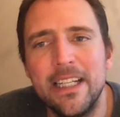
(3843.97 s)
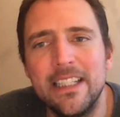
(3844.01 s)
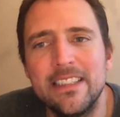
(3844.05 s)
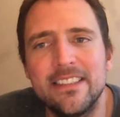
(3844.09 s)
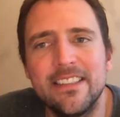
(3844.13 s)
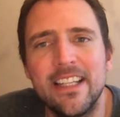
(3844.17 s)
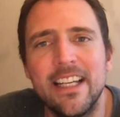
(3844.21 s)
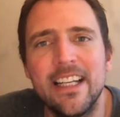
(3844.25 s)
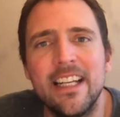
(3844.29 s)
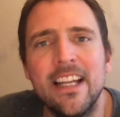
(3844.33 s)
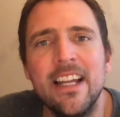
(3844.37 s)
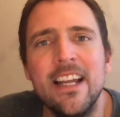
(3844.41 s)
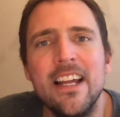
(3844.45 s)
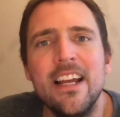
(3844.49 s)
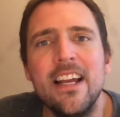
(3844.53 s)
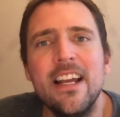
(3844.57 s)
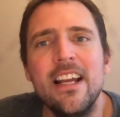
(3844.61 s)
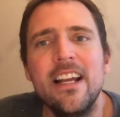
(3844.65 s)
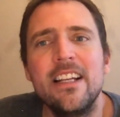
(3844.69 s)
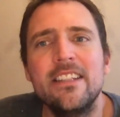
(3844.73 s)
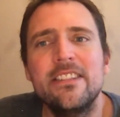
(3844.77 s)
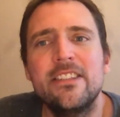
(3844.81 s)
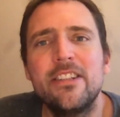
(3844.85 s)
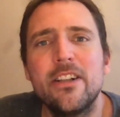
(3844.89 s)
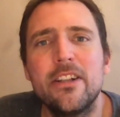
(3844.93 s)
It's like,
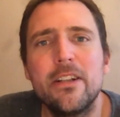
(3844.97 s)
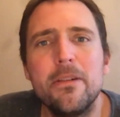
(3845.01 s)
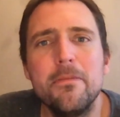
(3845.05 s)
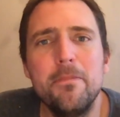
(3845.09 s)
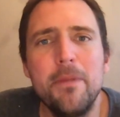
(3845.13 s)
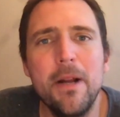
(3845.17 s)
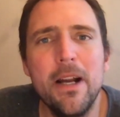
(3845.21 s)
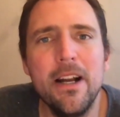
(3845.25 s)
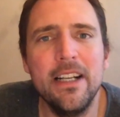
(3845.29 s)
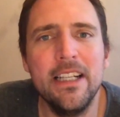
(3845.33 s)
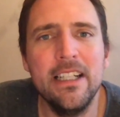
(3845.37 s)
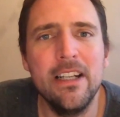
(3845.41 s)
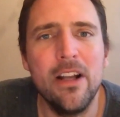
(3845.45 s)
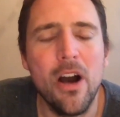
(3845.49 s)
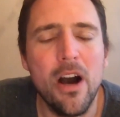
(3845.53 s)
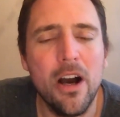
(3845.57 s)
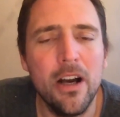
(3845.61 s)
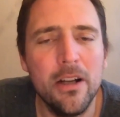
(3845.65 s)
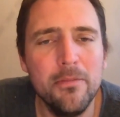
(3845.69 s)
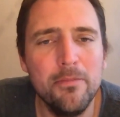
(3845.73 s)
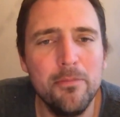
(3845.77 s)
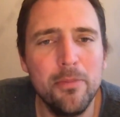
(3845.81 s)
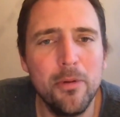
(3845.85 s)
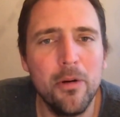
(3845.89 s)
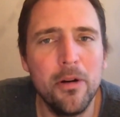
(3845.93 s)
so you're comparing an
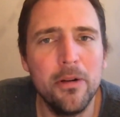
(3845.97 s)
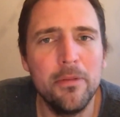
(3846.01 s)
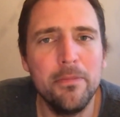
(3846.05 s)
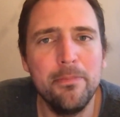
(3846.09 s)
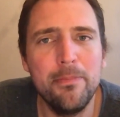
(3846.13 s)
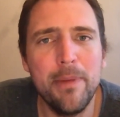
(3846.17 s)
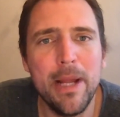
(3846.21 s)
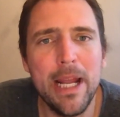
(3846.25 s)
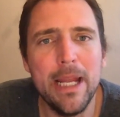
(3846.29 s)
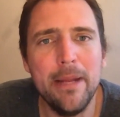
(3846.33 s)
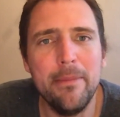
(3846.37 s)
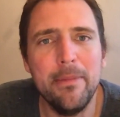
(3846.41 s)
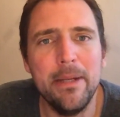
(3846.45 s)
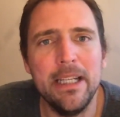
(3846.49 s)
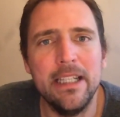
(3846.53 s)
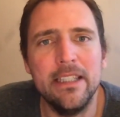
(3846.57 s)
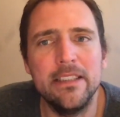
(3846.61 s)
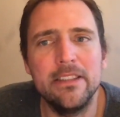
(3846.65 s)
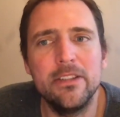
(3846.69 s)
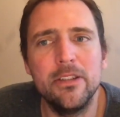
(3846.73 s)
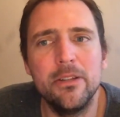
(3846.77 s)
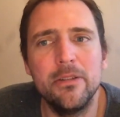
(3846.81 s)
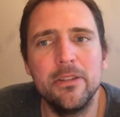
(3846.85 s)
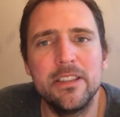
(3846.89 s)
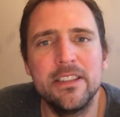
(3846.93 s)
unborn baby
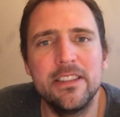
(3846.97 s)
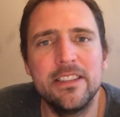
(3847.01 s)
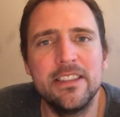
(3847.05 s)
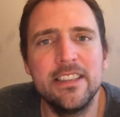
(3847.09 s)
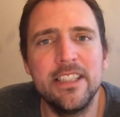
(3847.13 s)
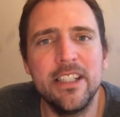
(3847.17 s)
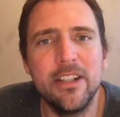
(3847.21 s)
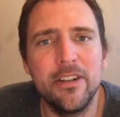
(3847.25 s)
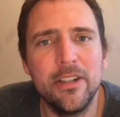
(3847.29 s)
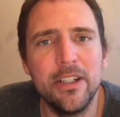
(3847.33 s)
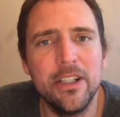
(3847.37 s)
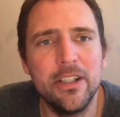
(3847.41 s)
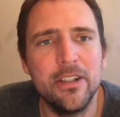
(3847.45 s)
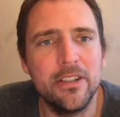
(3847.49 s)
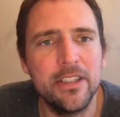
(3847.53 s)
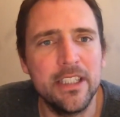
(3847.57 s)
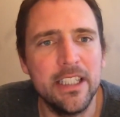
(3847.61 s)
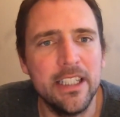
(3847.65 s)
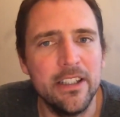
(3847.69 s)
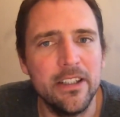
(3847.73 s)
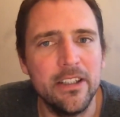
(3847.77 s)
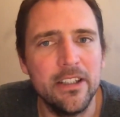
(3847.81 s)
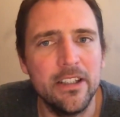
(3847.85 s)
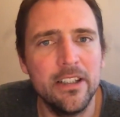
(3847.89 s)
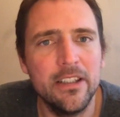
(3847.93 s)
to a serial
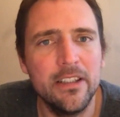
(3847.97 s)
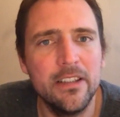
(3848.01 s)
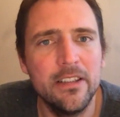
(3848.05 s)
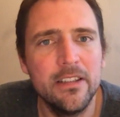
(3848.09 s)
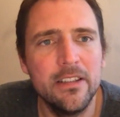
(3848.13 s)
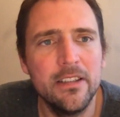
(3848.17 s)
killer.